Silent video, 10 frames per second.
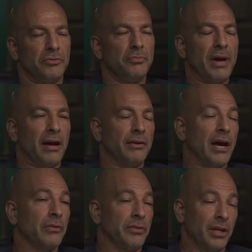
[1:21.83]
if you
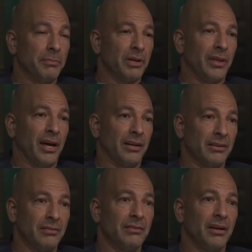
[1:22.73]
now think about
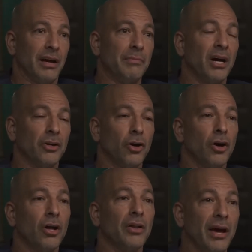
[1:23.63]
that, I'm on
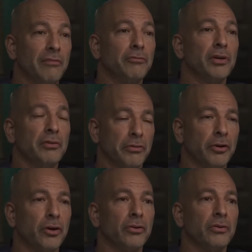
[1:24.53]
call every
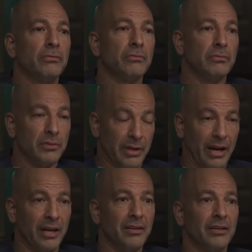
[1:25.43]
third
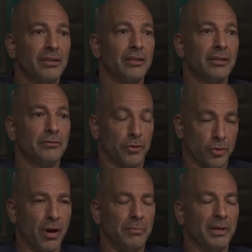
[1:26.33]
night for
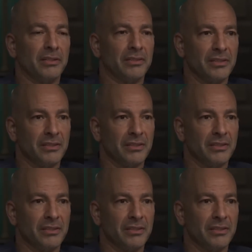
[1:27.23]
trauma.